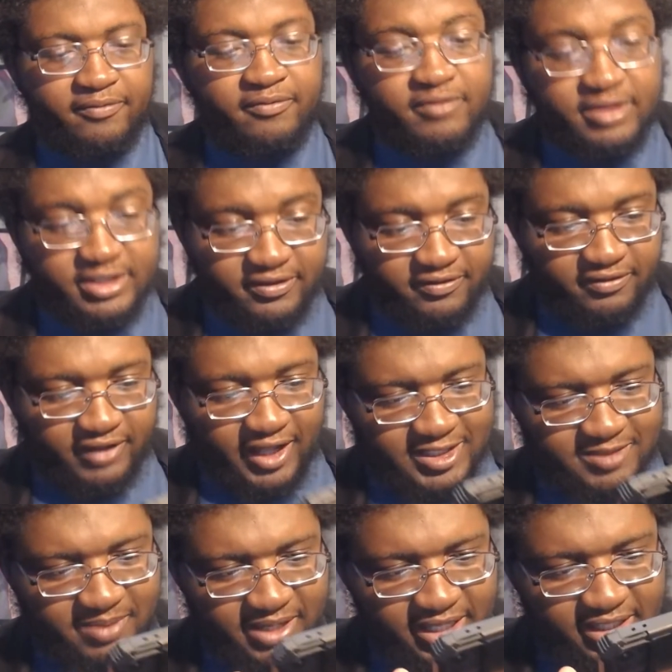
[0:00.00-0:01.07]
What's a
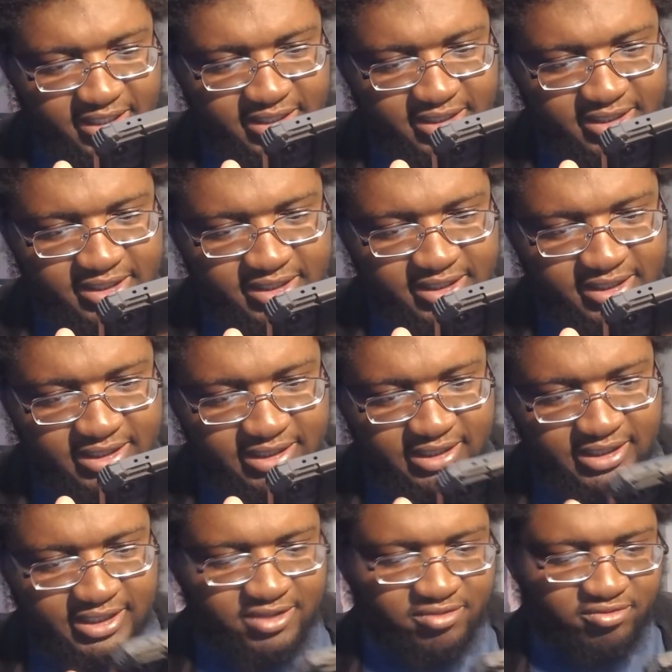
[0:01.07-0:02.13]
flashback?
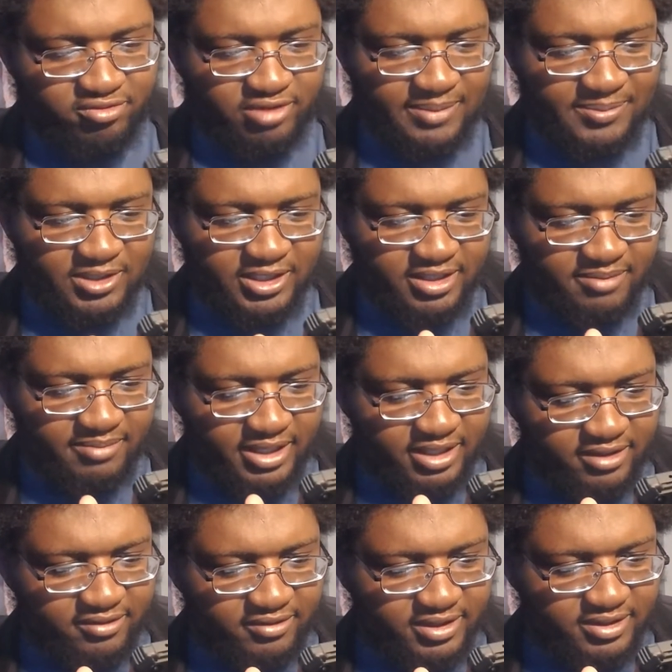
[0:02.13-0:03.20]
Is this rubble in the
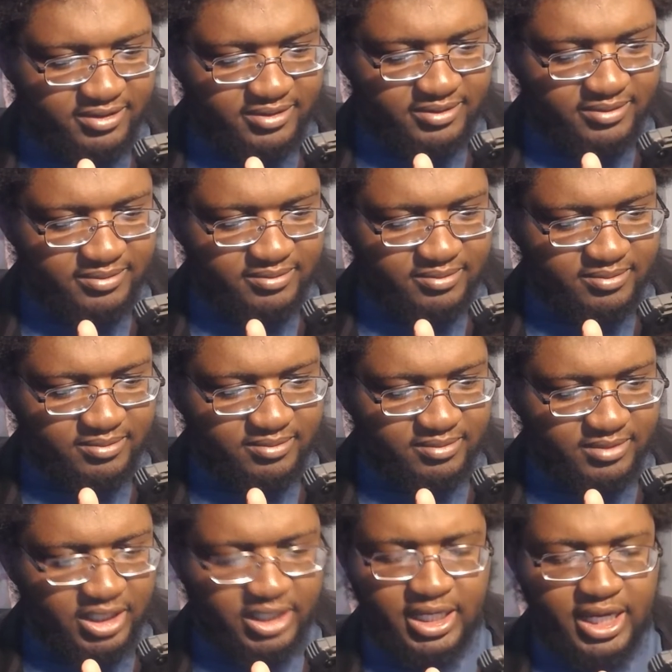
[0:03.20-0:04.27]
background?
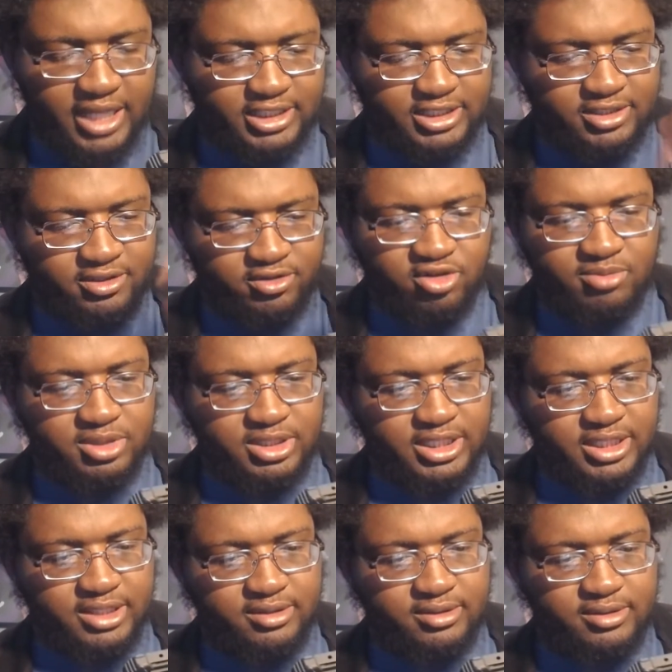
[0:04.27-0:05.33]
Oh no, it's just a normal
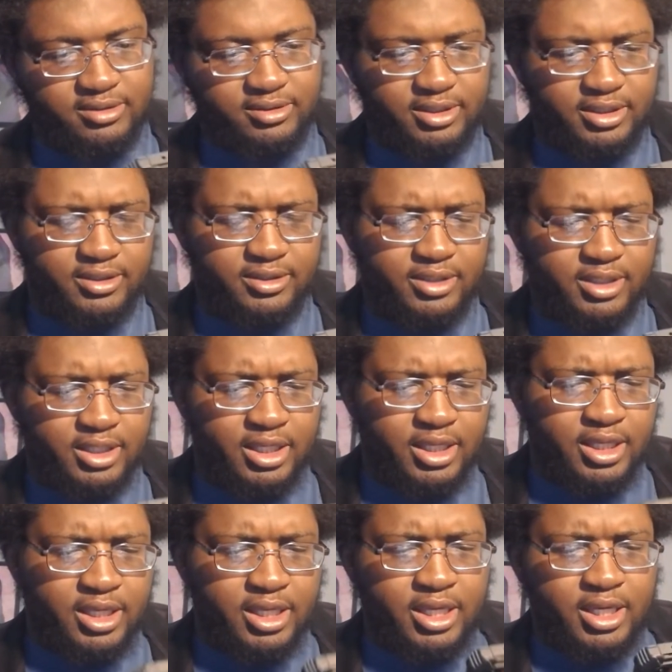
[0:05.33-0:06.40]
town.
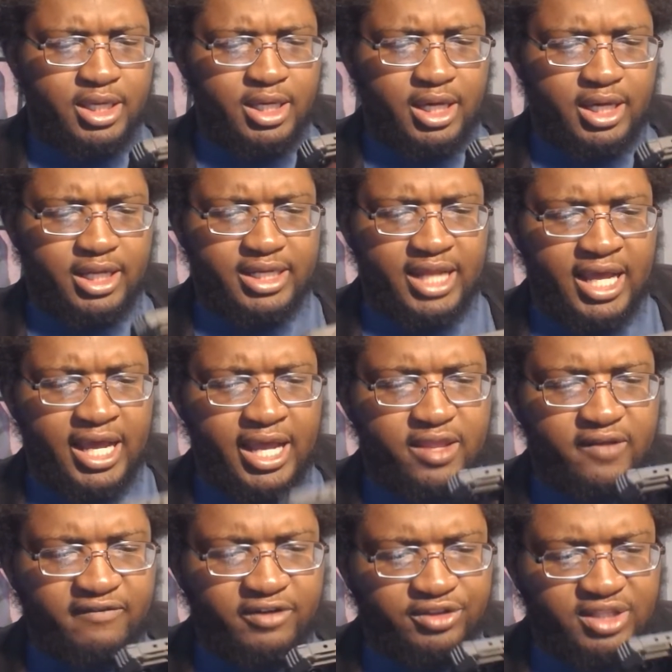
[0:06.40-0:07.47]
Okay. Die, you
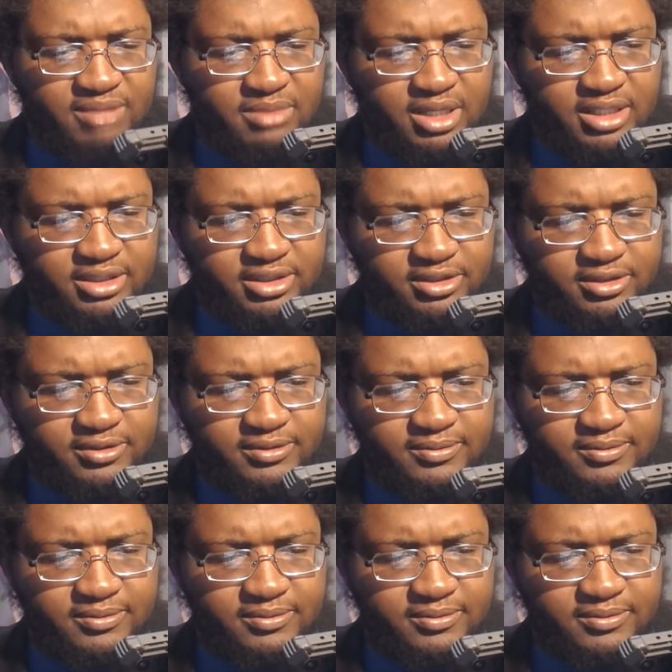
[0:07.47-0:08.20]
filthy monster.